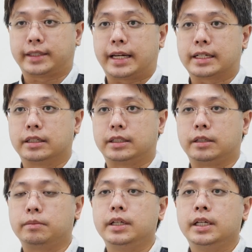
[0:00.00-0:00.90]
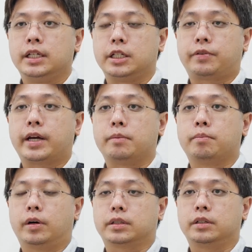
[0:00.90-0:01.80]
the technical team, it's very
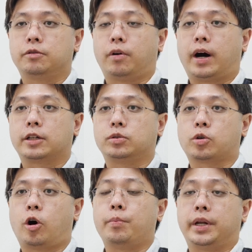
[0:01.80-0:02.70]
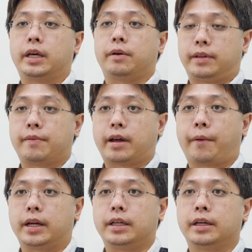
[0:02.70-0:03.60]
important for us to communicate with them
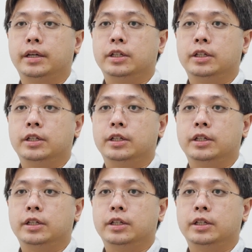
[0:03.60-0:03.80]
directly.